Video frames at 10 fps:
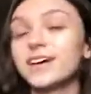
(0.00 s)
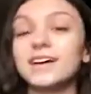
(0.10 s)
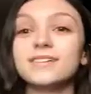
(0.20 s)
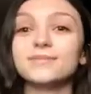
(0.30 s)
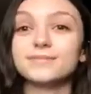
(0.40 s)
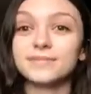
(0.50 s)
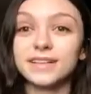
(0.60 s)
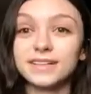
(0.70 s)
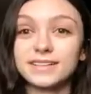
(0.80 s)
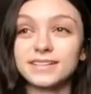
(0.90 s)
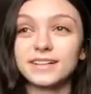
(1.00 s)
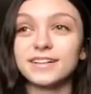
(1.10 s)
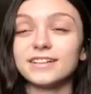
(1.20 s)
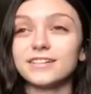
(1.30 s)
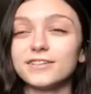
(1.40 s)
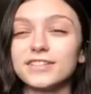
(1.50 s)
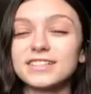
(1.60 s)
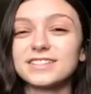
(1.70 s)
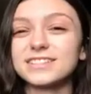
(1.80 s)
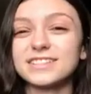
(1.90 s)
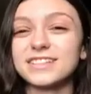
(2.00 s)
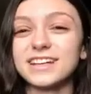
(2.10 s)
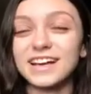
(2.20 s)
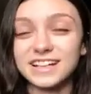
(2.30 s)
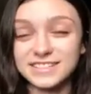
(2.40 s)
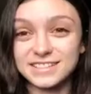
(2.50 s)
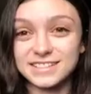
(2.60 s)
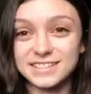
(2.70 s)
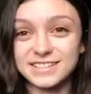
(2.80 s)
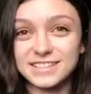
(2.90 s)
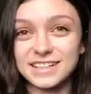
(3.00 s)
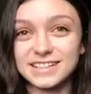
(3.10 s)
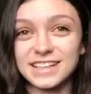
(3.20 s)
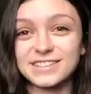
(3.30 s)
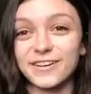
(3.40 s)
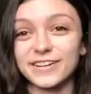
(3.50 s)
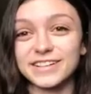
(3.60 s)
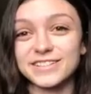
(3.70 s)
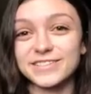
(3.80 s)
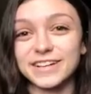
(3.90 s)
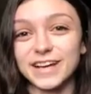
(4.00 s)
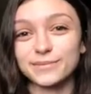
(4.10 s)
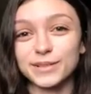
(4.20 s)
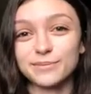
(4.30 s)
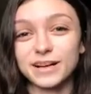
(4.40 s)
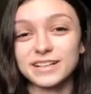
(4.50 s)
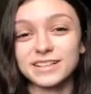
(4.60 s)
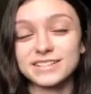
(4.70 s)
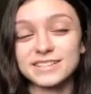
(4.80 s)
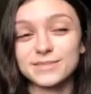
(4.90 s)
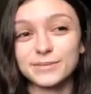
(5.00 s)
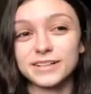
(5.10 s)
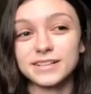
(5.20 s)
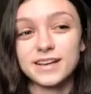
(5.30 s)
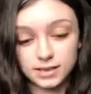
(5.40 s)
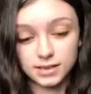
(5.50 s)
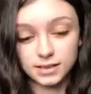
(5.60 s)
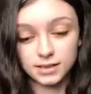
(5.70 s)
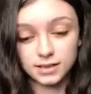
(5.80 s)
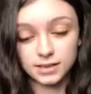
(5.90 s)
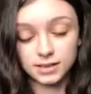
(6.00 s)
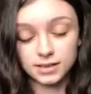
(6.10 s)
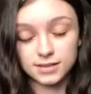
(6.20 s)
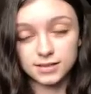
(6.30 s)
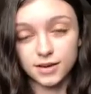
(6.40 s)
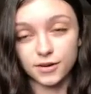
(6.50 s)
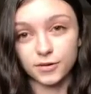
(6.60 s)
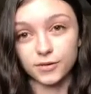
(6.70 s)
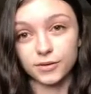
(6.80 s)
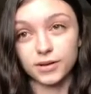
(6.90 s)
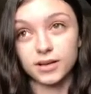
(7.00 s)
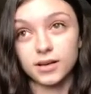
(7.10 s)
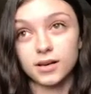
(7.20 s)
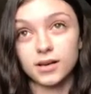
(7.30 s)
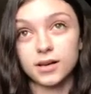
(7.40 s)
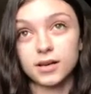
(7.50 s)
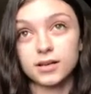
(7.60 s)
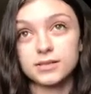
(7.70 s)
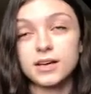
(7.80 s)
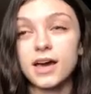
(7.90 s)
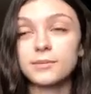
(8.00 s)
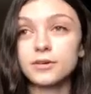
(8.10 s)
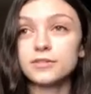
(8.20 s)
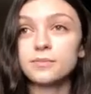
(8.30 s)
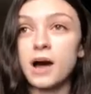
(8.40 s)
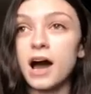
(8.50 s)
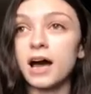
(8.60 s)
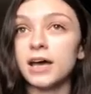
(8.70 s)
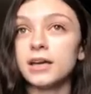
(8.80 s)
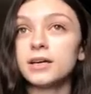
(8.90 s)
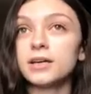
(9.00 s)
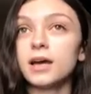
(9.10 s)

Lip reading: I am like kind of nervous, just like, I guess just it's like talking to a camera about it. It's weird. So time goes by.